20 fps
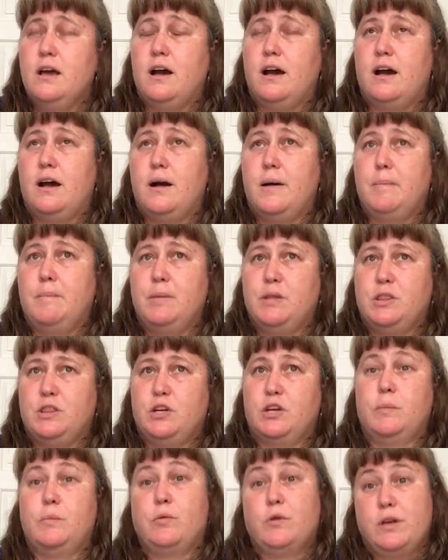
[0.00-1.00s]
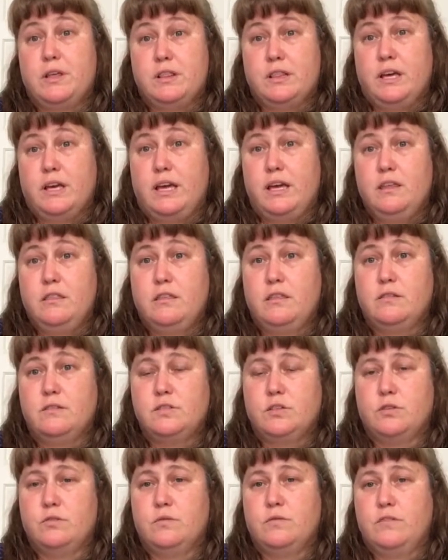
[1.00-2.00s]
but they're capri length,
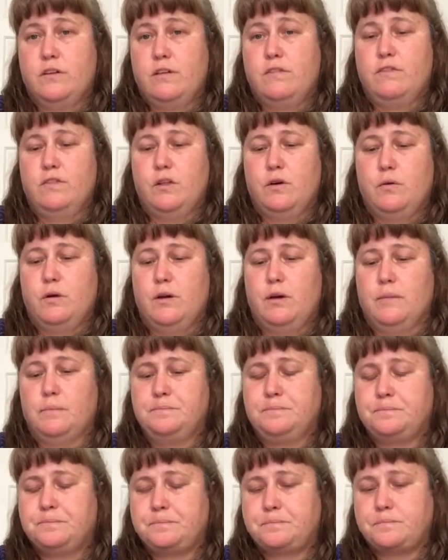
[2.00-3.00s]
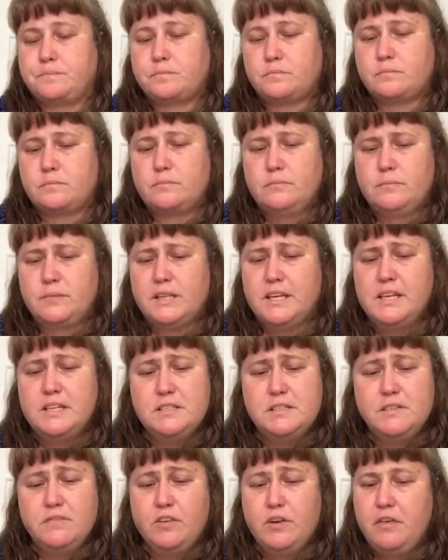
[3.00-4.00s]
so very flowy. It
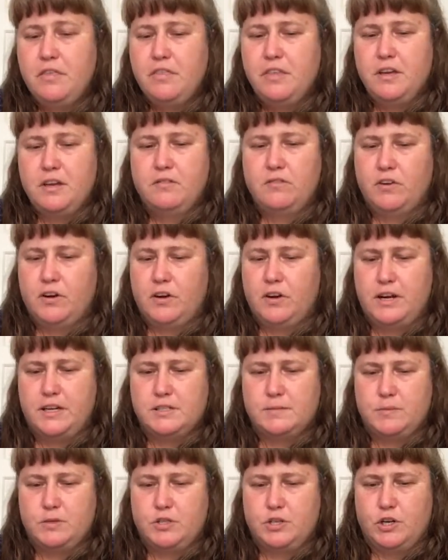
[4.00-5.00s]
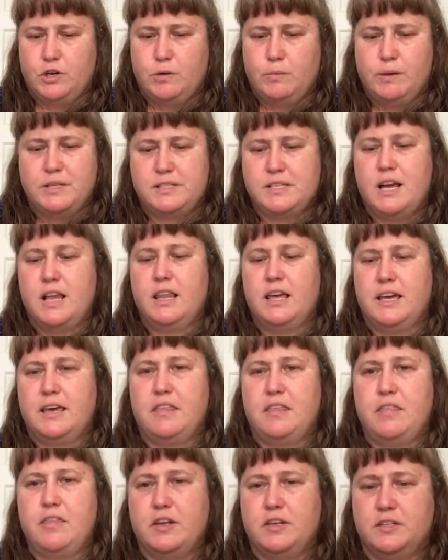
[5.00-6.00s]
is a very thin, very nice material, but it's not like
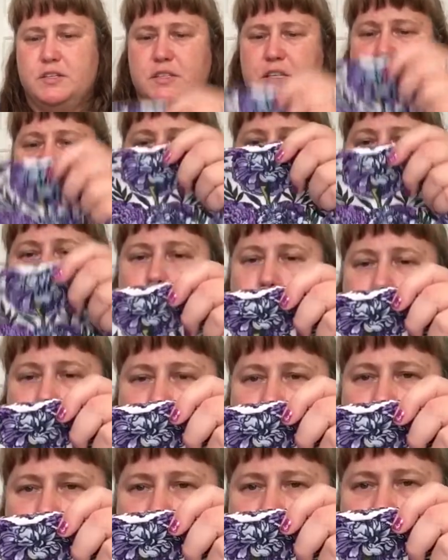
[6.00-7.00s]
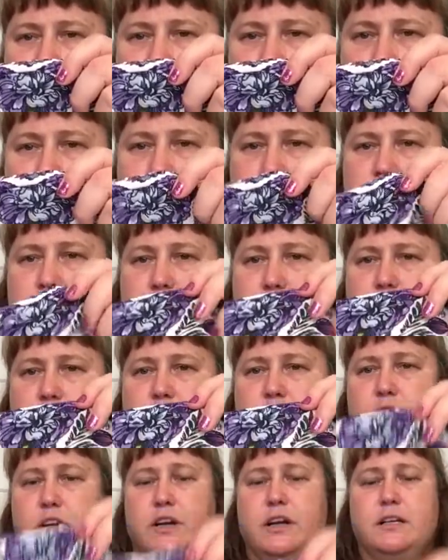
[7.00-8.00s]
thin see-through. It's actually
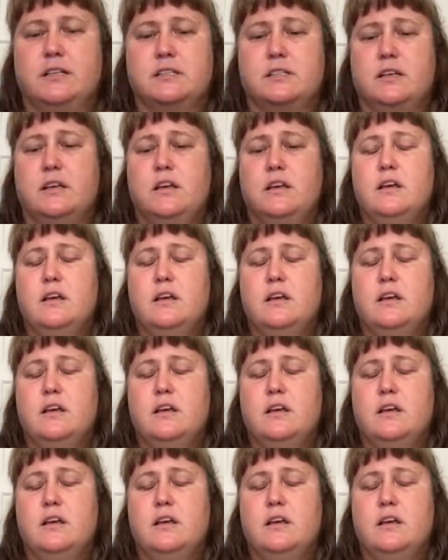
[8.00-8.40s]
very nice.